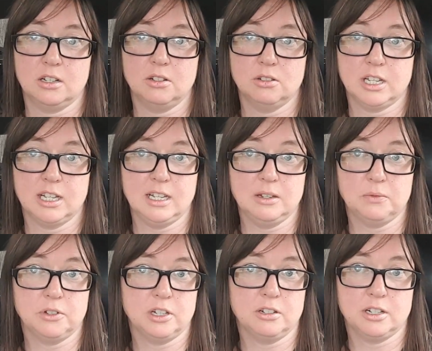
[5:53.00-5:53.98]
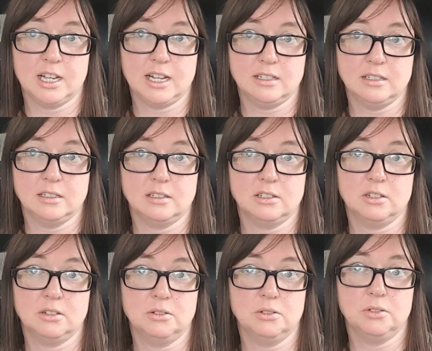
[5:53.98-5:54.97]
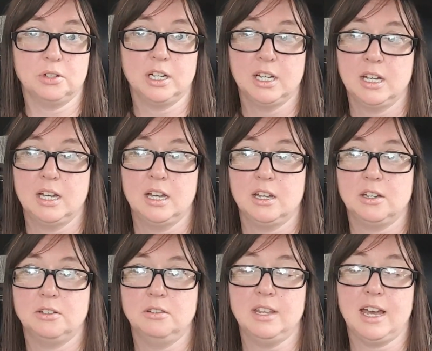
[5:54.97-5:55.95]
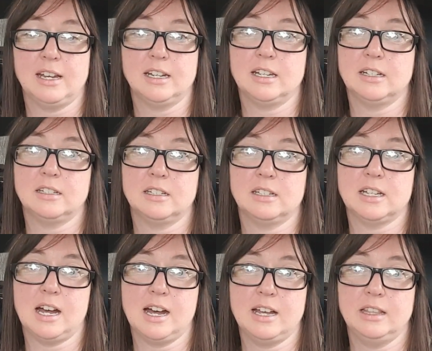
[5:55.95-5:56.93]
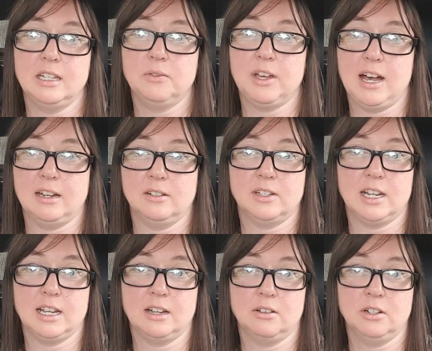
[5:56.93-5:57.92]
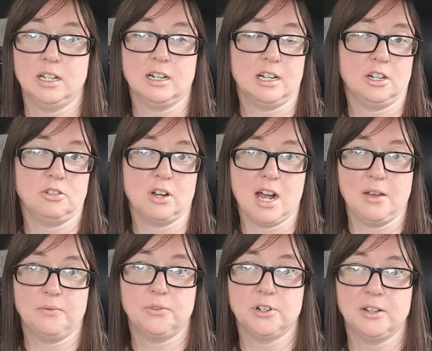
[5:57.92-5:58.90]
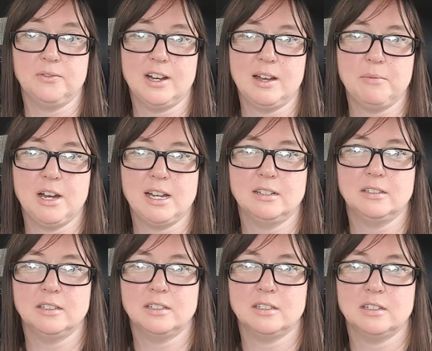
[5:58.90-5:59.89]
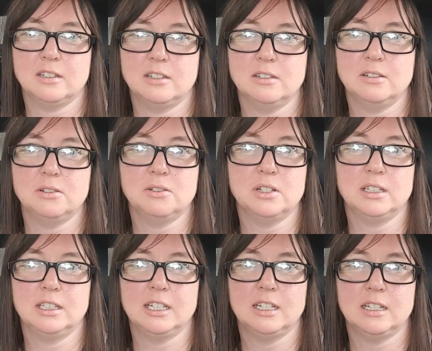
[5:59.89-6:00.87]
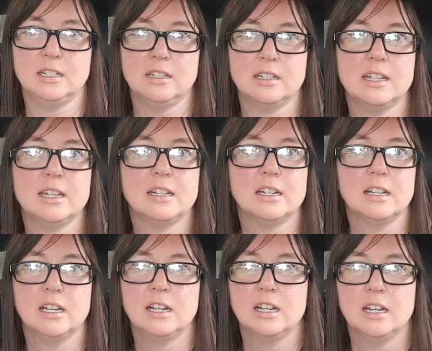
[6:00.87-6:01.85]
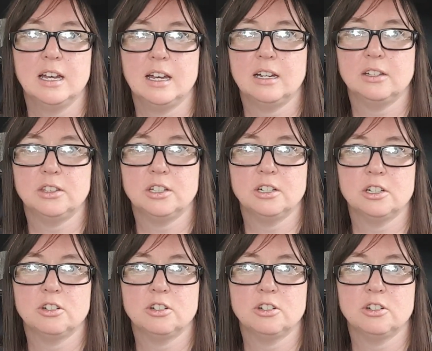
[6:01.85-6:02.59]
okay for your taxes to do that. And since I live out of town and I drive 45 miles to Lincoln to get out there